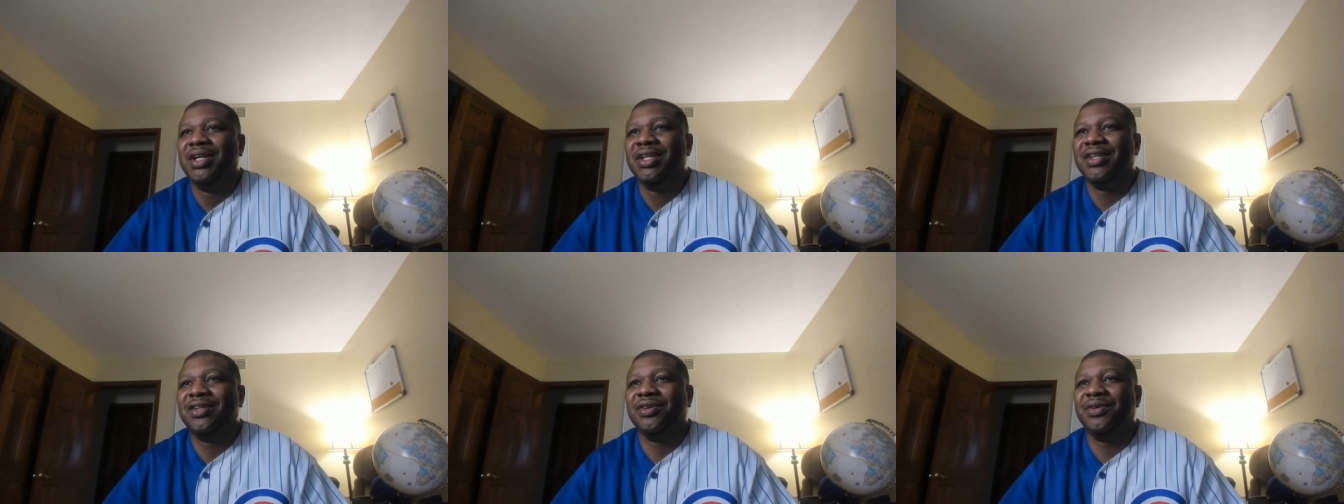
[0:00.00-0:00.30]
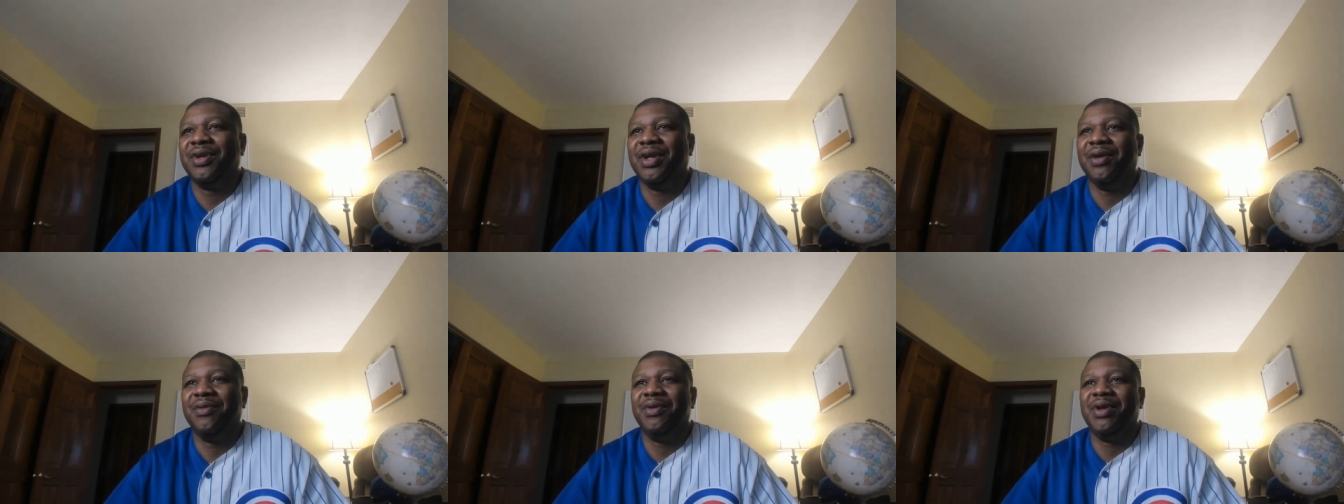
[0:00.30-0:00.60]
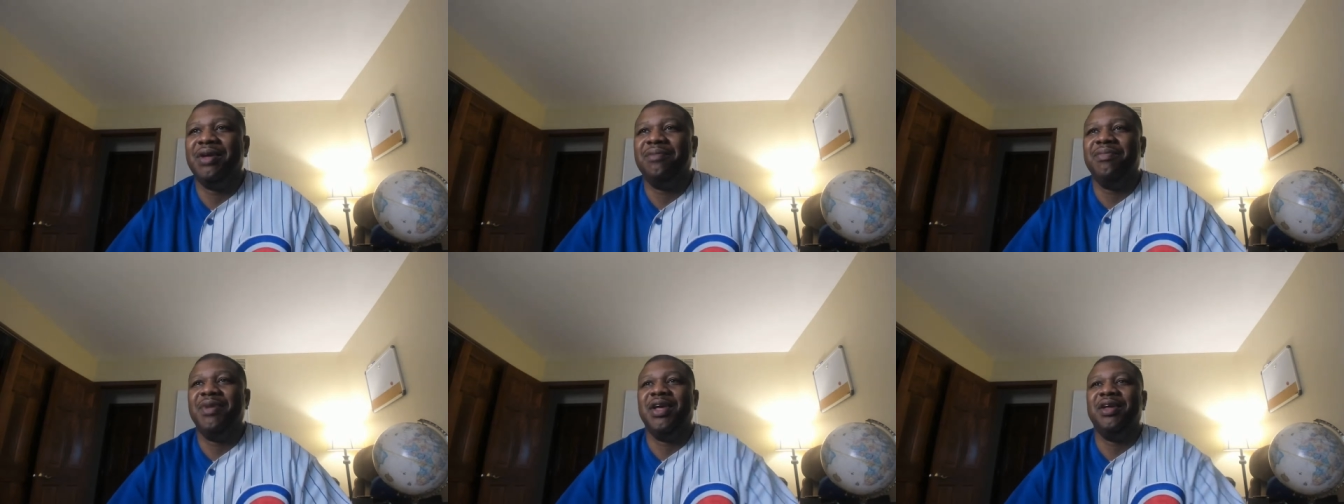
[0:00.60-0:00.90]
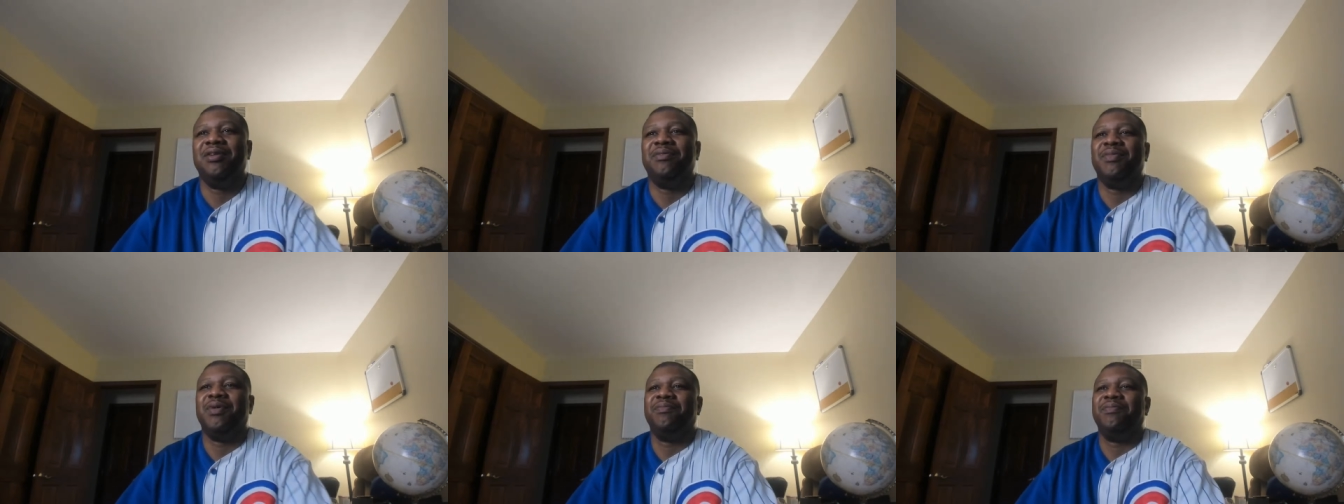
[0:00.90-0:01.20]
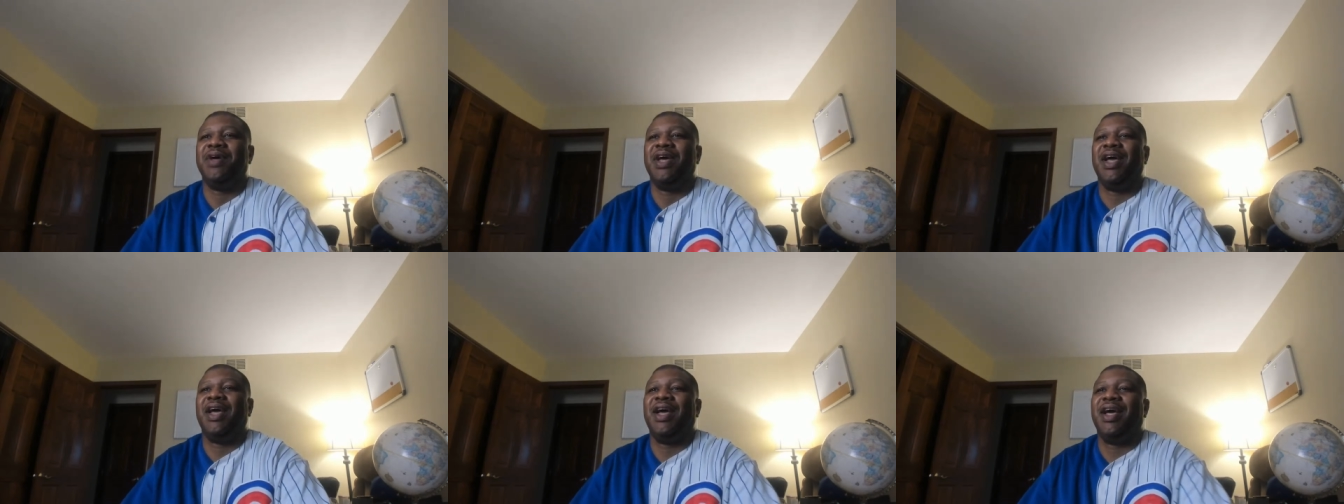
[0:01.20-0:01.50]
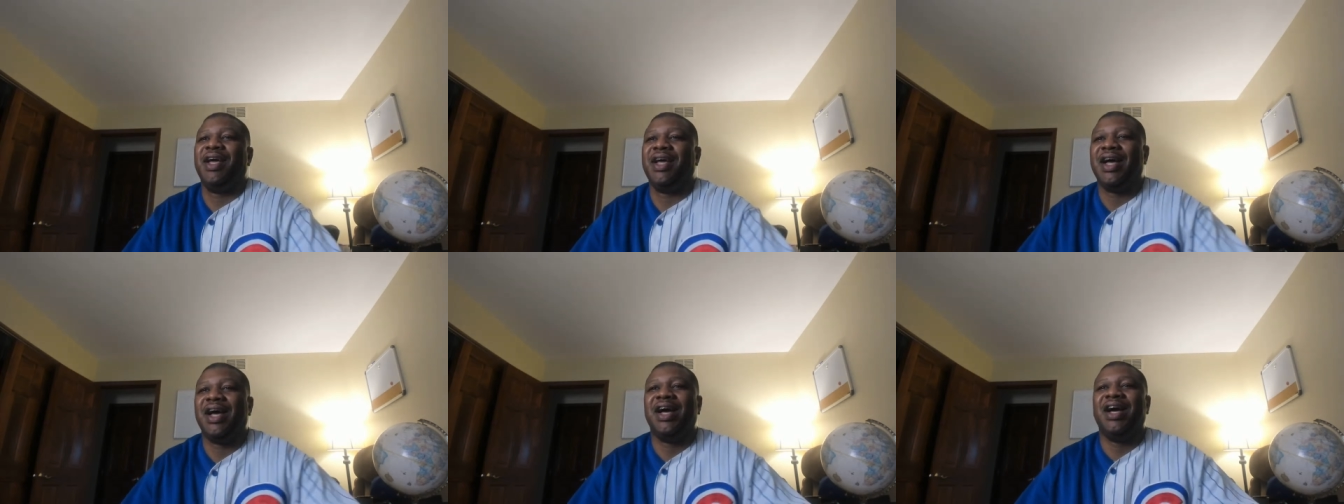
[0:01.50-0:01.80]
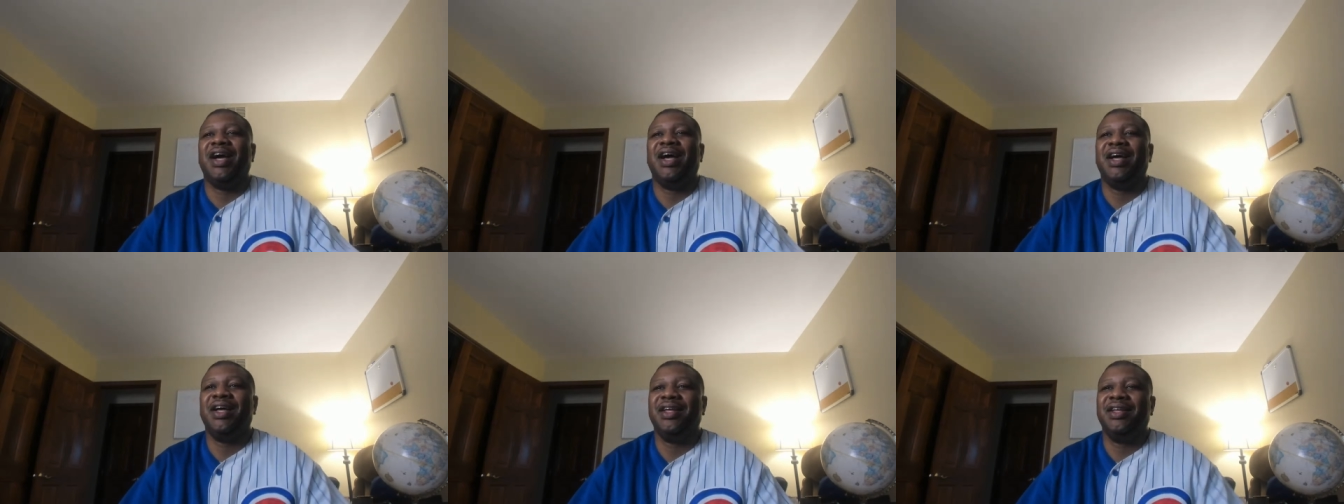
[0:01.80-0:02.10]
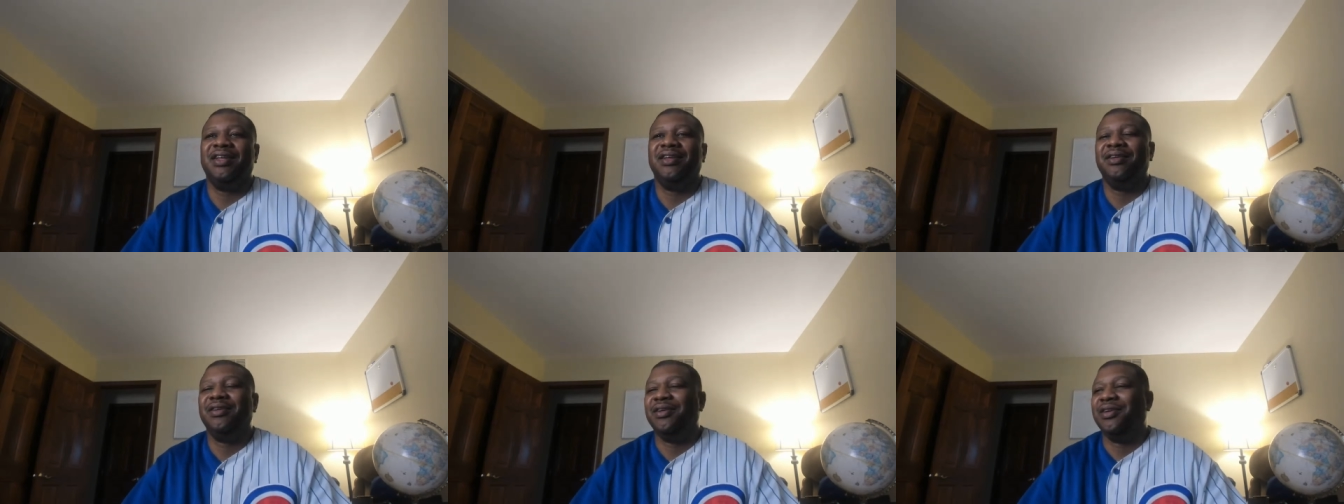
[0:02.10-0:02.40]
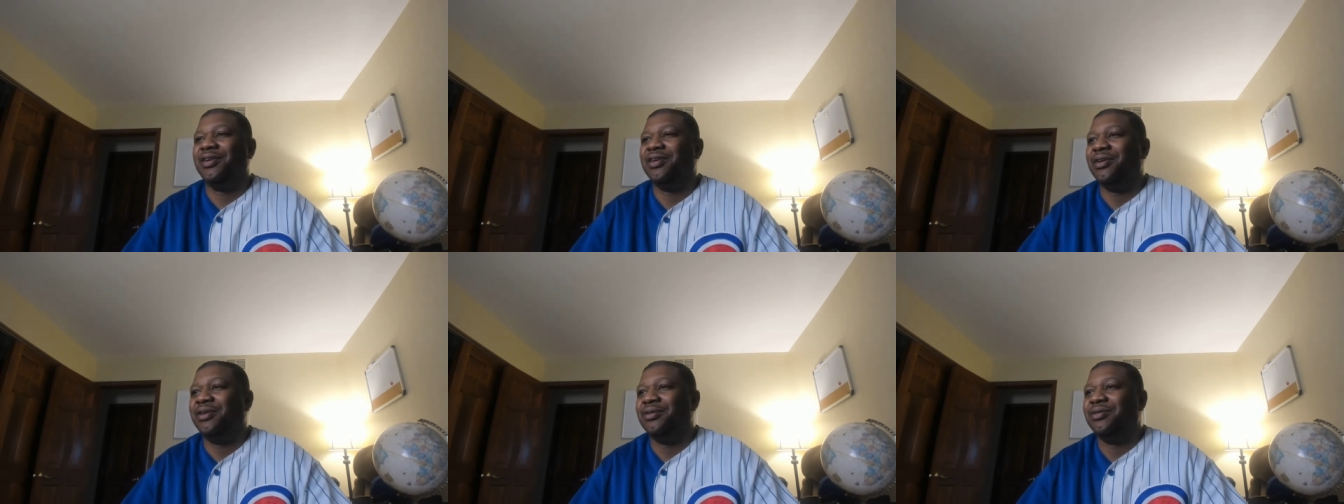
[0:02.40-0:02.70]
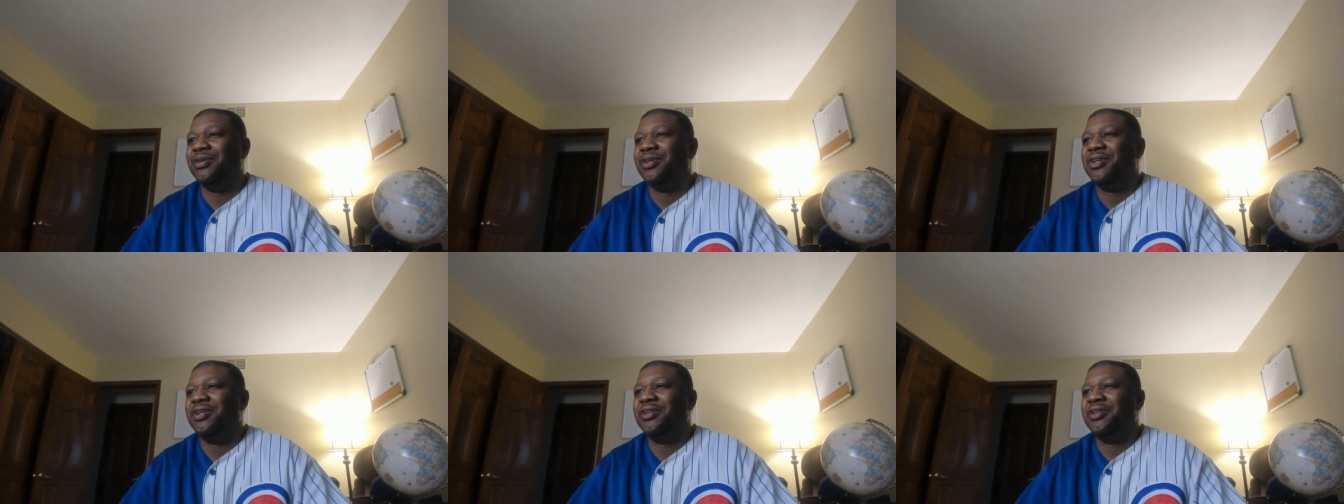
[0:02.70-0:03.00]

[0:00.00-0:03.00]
so they, they made him a bad guy you know